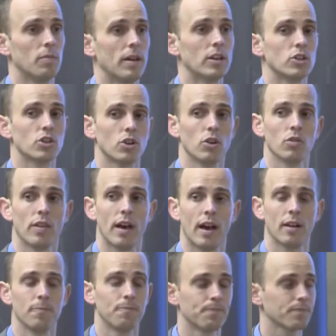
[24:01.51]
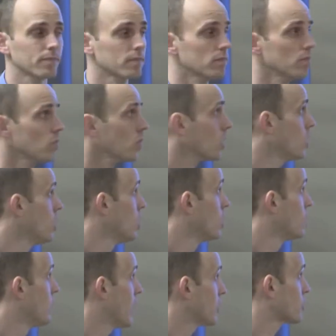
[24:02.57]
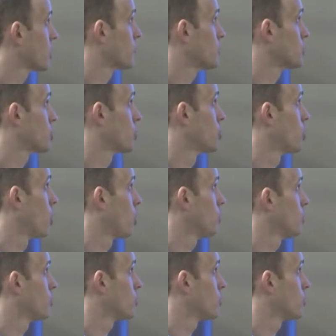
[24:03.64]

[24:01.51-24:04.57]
make sure that that stuff is turned on.